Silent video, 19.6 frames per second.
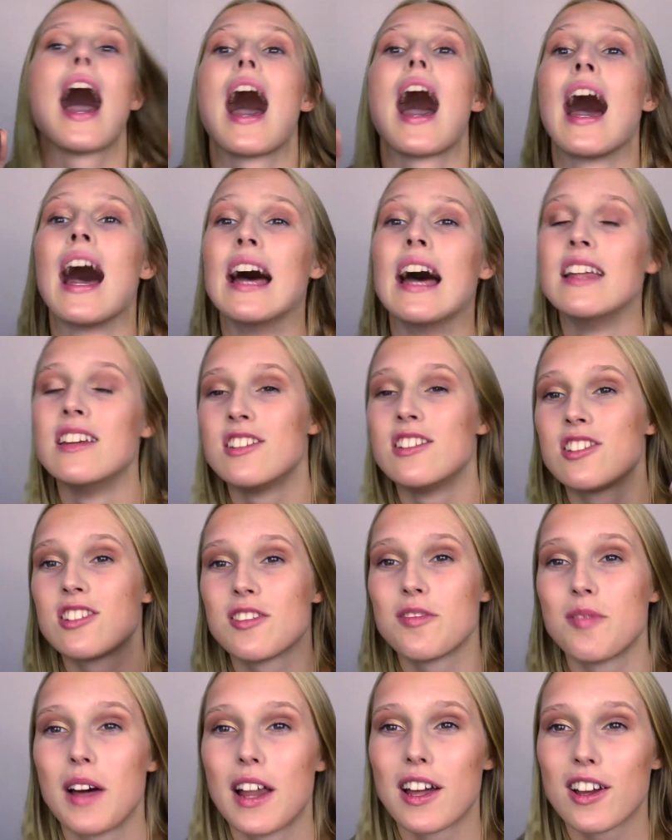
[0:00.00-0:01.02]
And
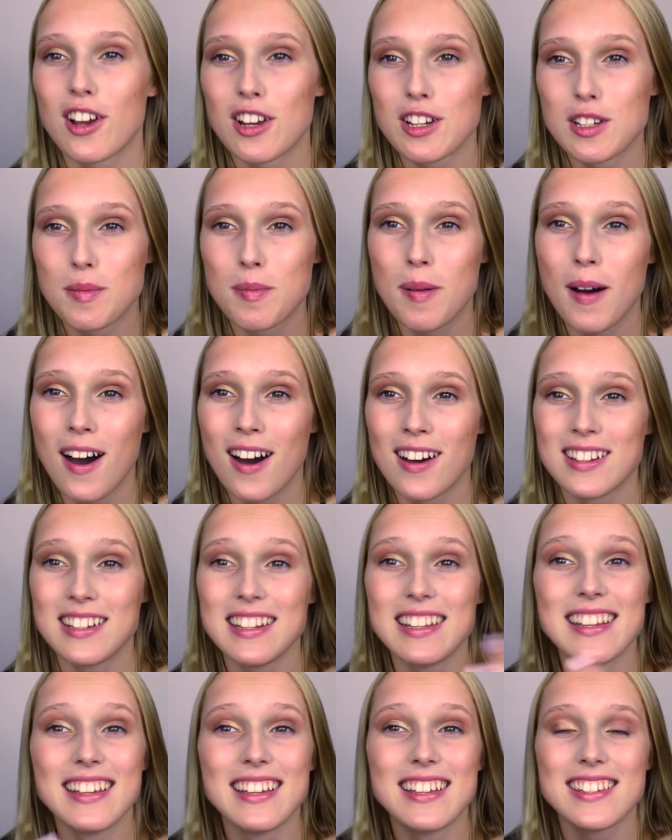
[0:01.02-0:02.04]
when I go to
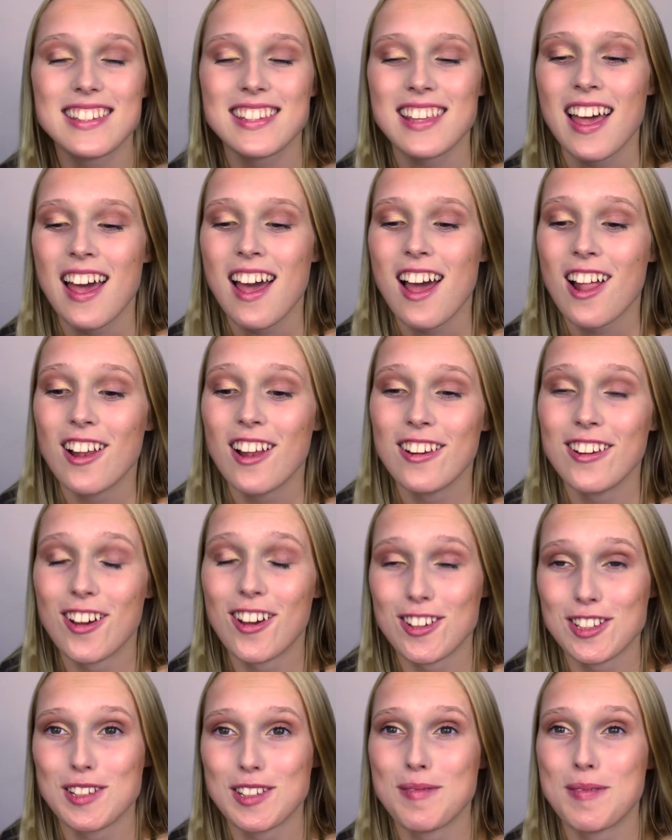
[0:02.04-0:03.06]
parties,
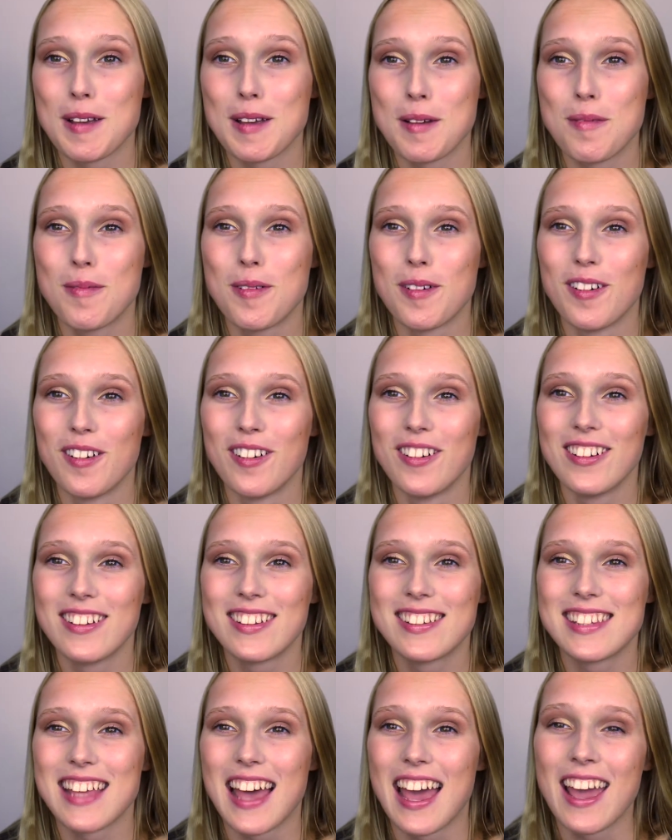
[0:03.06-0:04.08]
loads of people
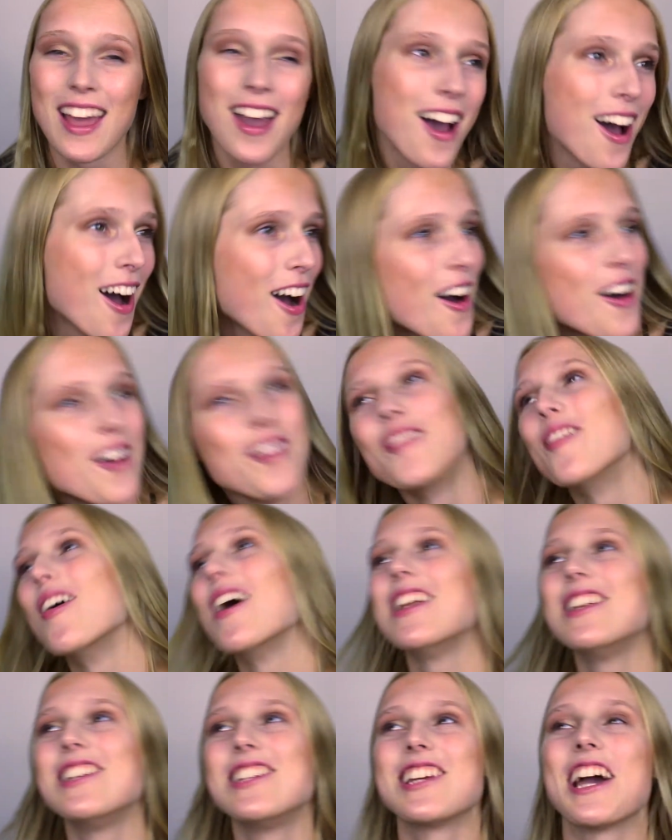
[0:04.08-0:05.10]
say,
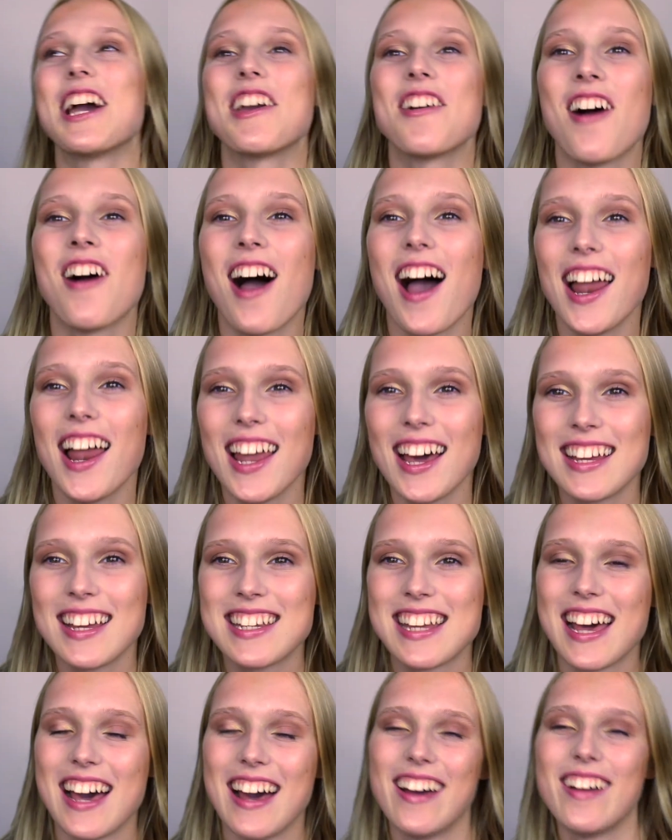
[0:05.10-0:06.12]
"Where did you get your
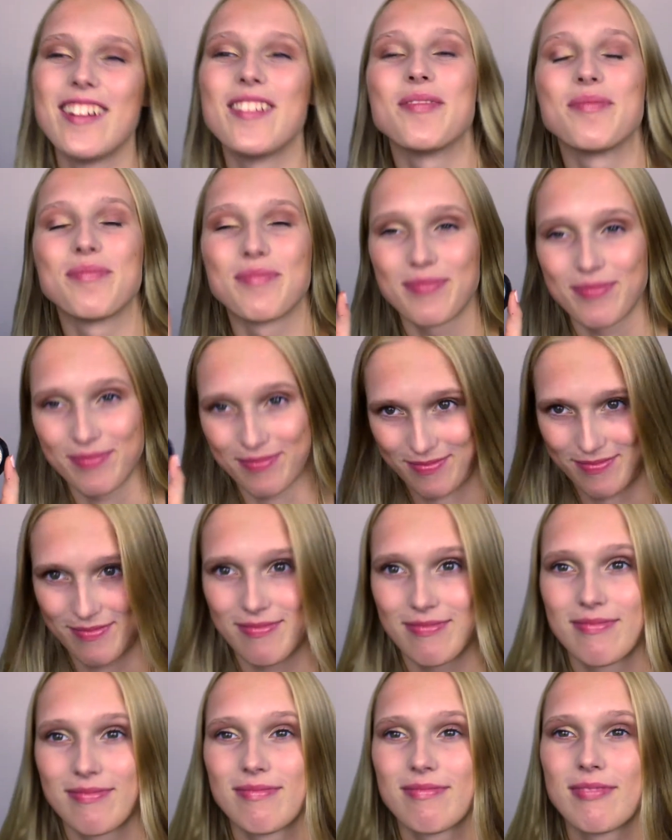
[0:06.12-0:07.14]
highlighter?"
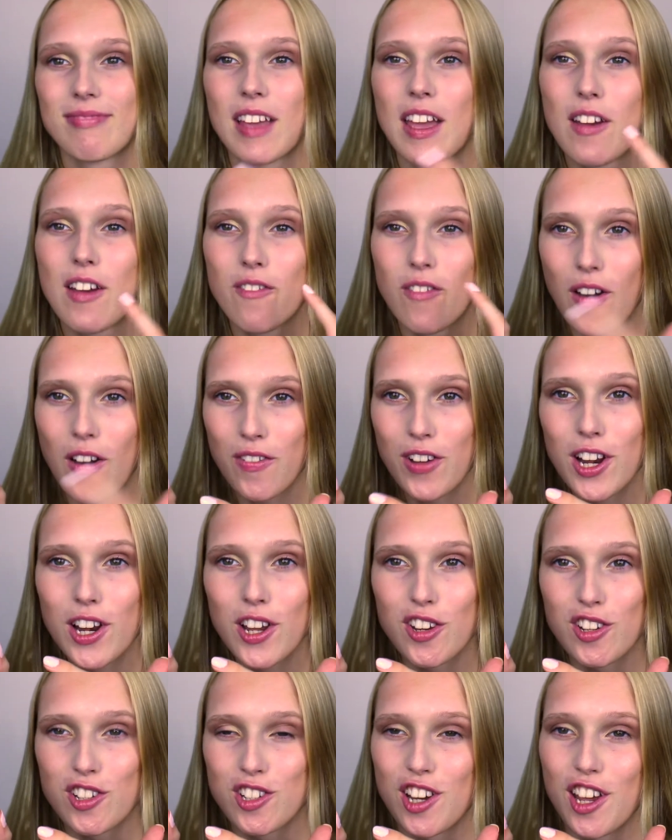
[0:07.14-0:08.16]

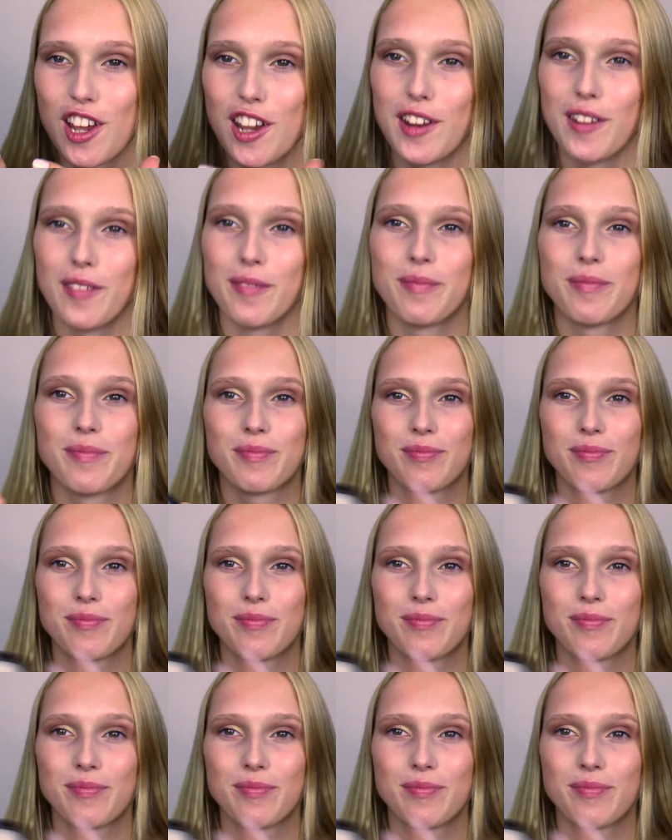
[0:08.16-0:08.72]
Revolution.